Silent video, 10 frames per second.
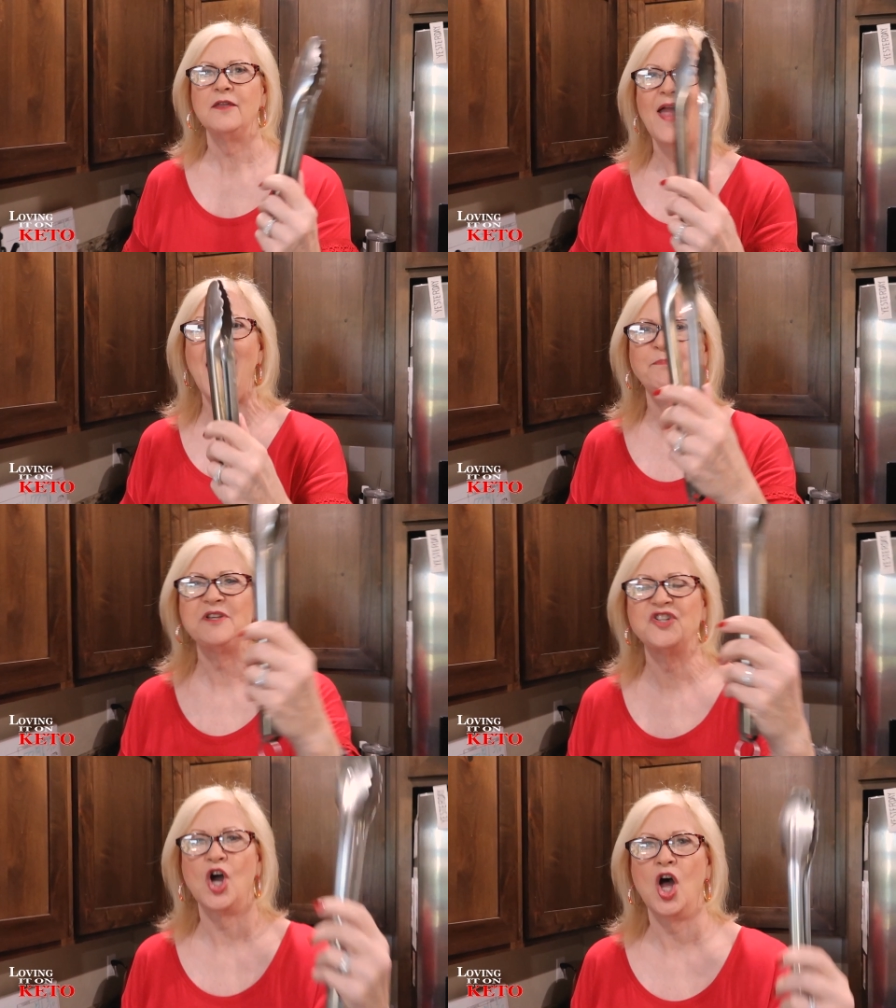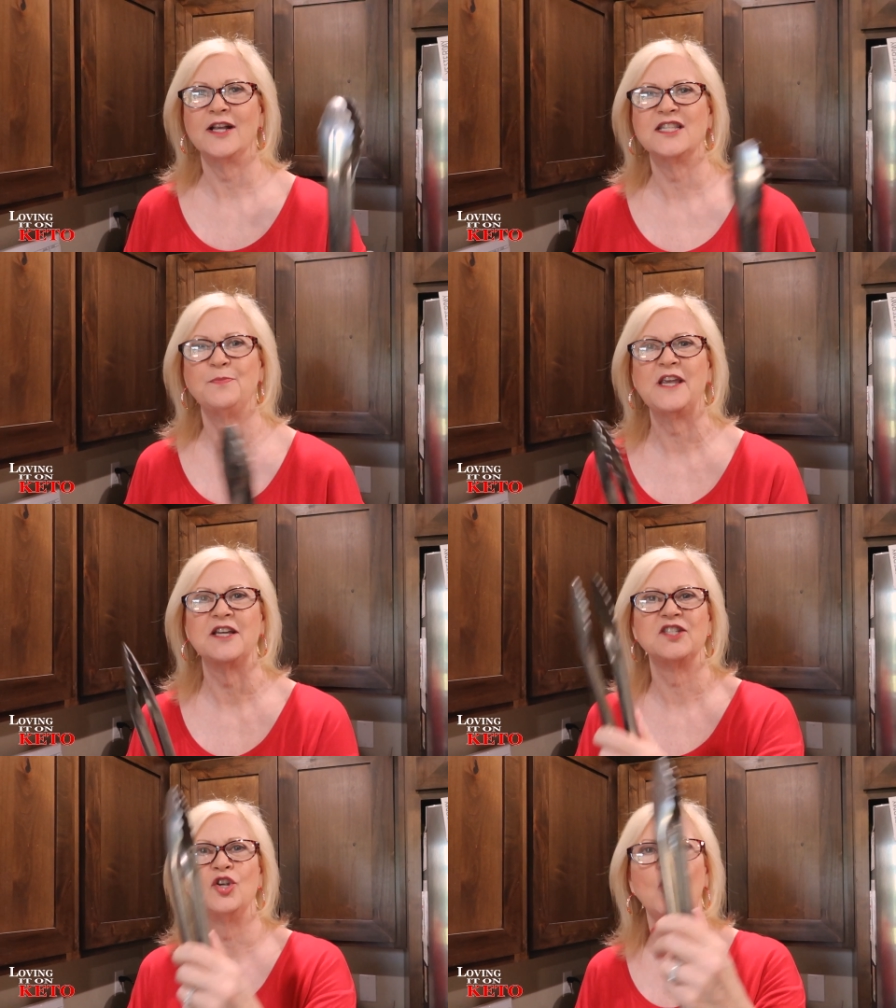They're happy tongs
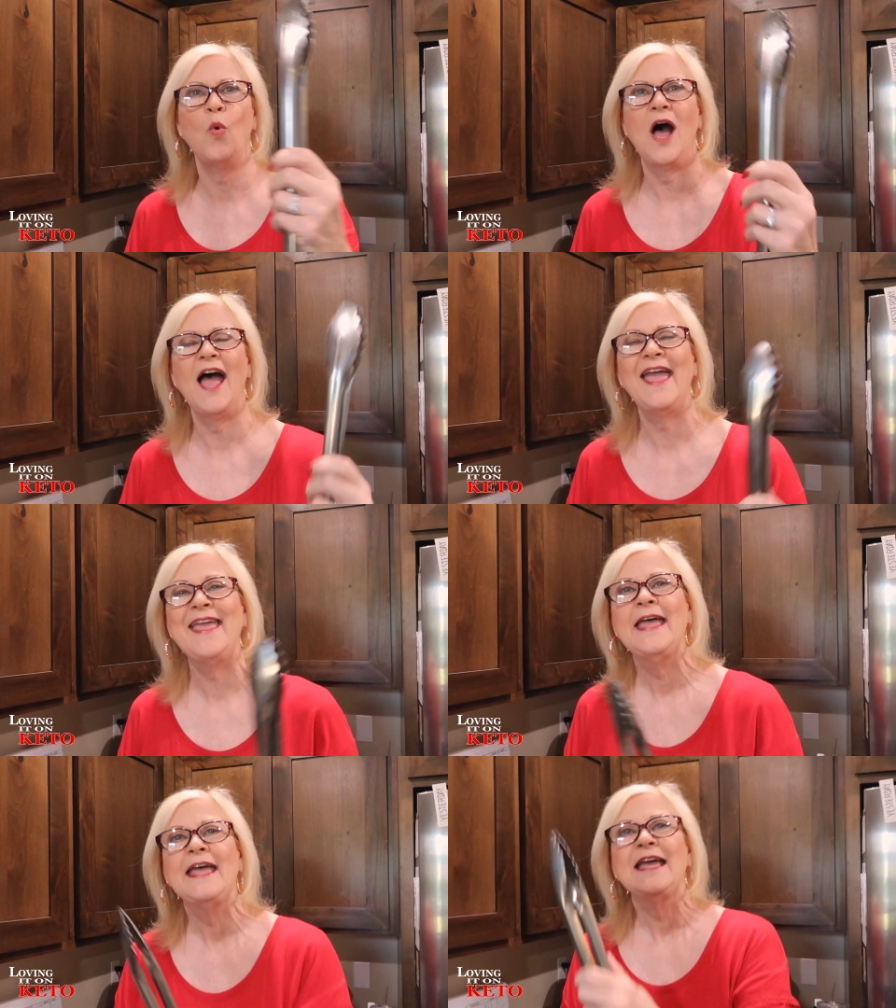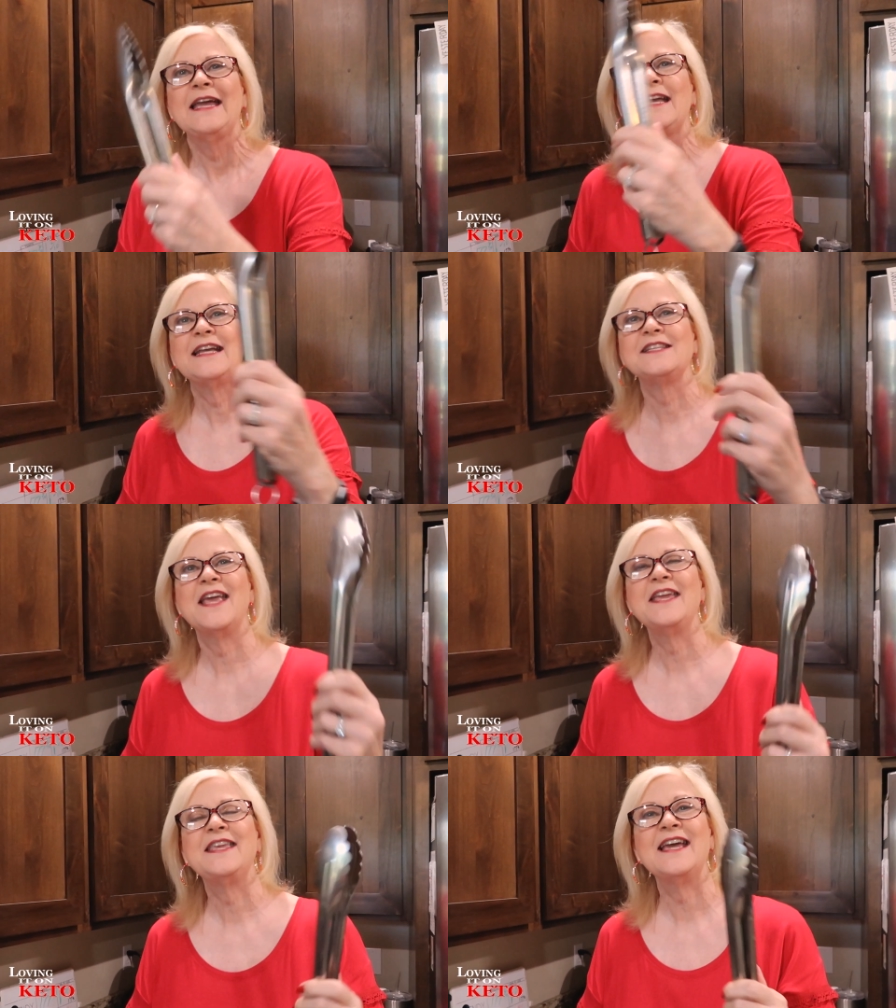because you know why? Drives people's
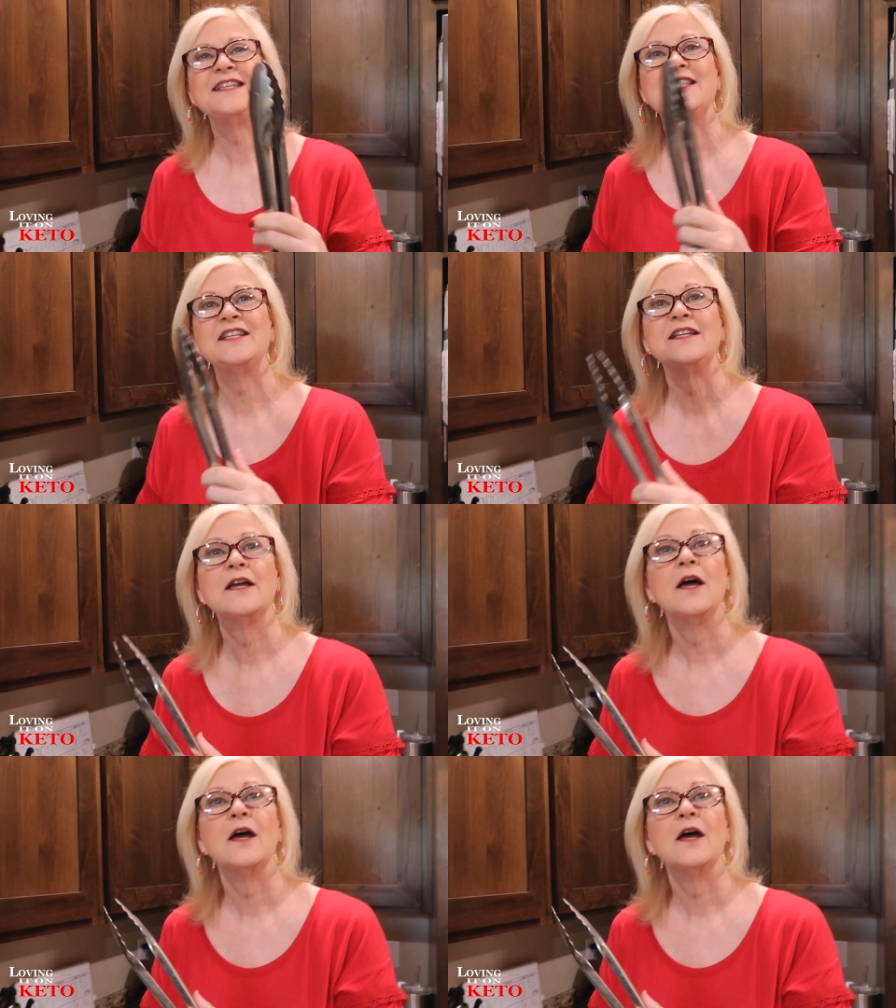they get to,